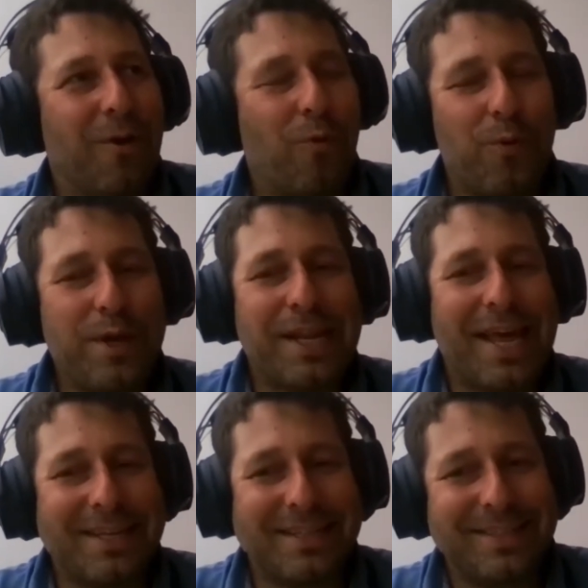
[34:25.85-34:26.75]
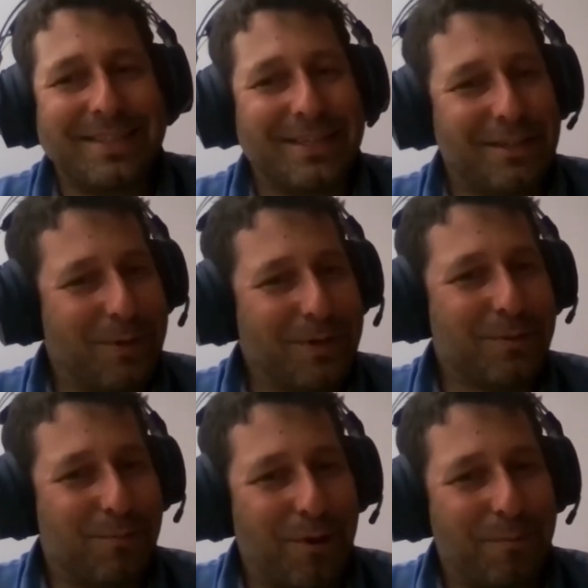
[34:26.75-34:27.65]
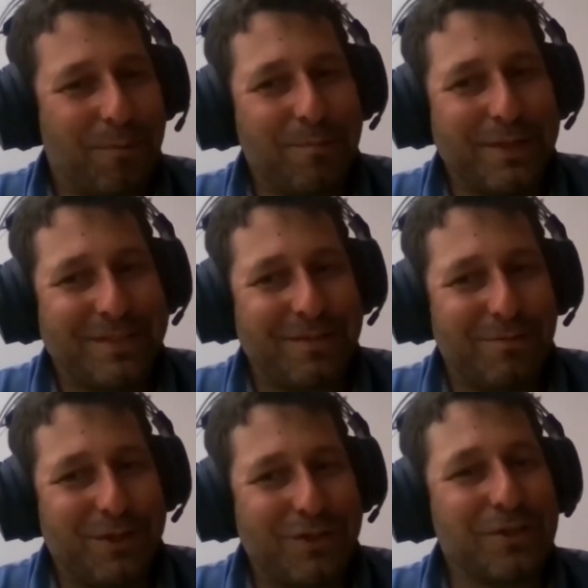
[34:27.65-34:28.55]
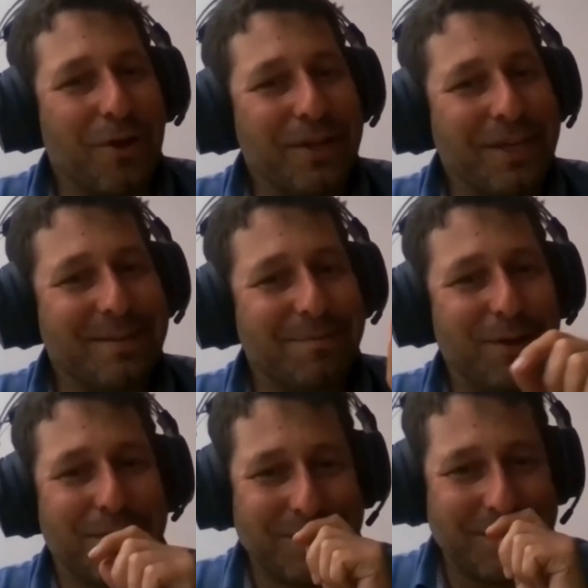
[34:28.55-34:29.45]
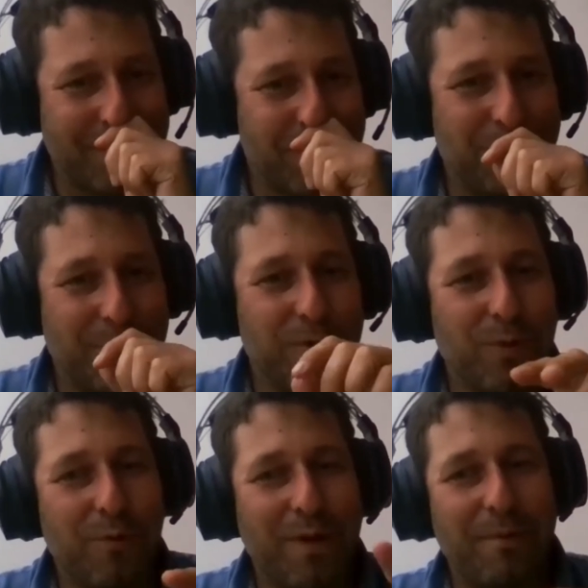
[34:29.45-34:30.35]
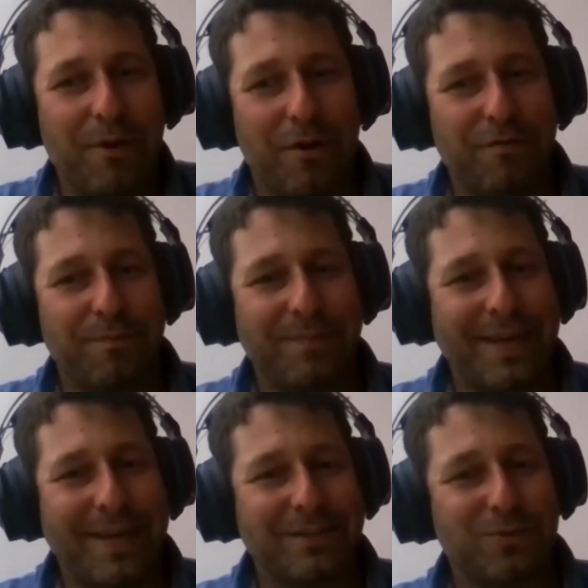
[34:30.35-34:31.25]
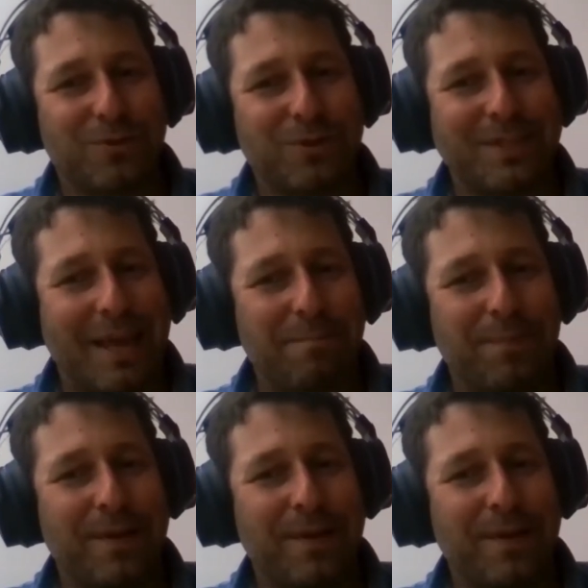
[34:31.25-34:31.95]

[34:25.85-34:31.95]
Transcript: realizing that there is a problem, which which is not easy because an entrepreneur very often has to step